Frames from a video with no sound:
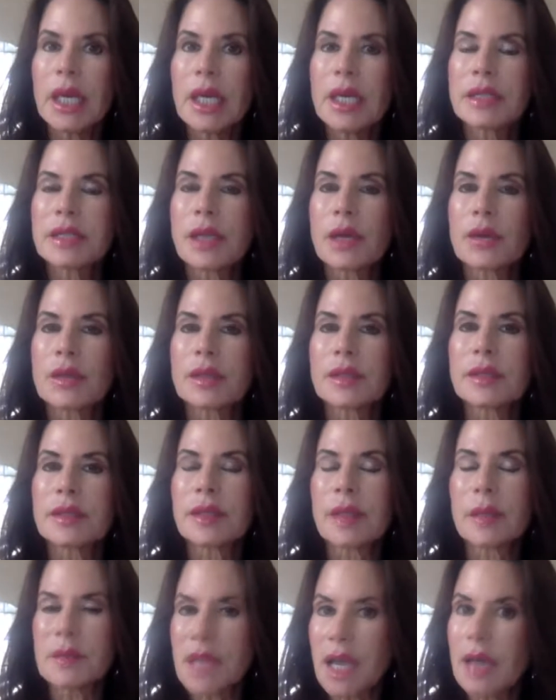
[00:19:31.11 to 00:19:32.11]
So it's
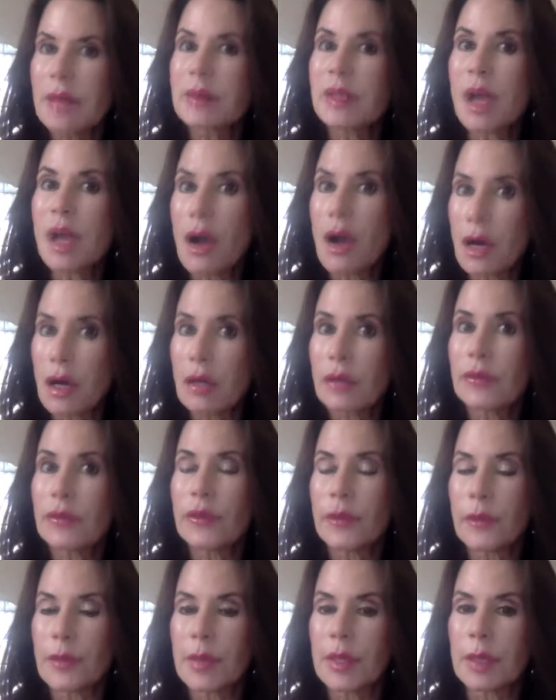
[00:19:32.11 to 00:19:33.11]
sometimes hard
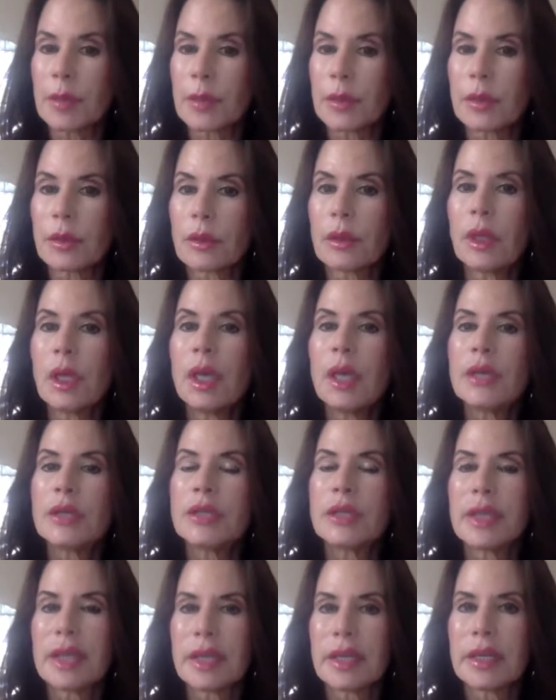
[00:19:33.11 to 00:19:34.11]
for people to
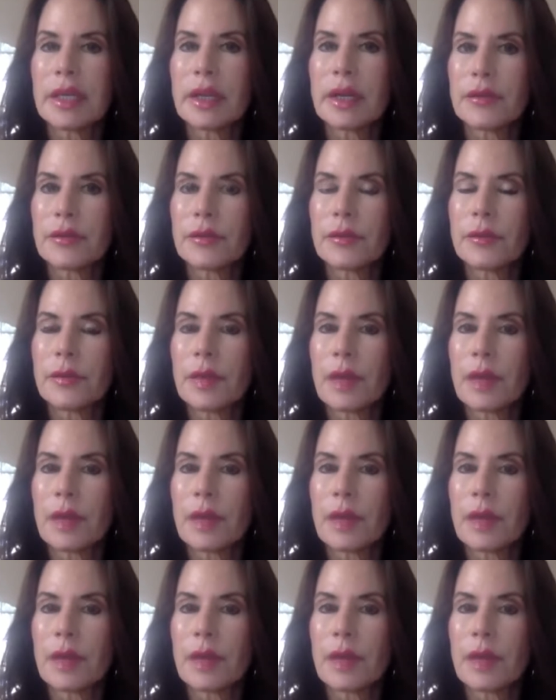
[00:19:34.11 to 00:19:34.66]
get enough